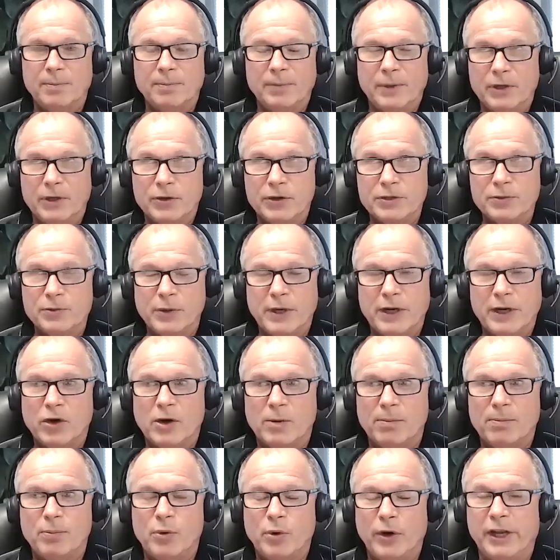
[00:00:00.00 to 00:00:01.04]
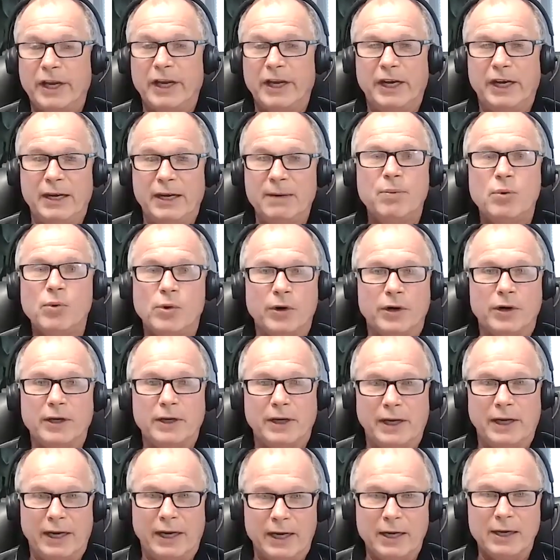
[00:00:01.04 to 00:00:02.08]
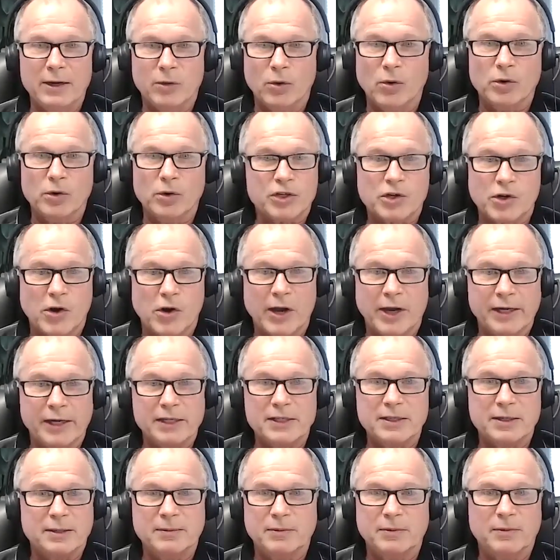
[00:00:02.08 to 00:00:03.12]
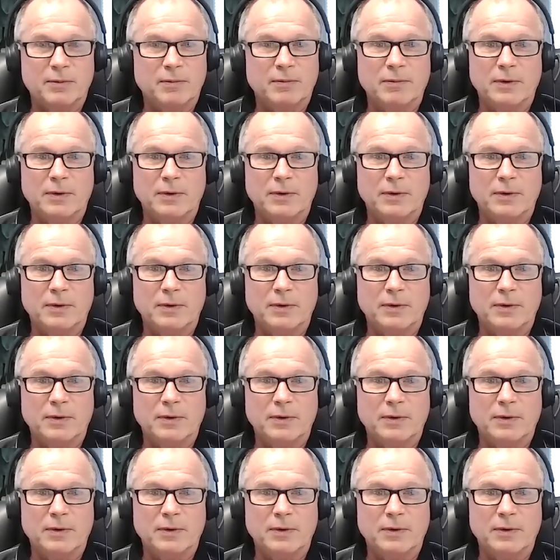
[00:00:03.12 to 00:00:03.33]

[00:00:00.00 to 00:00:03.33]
because we're not putting an input in or trying to,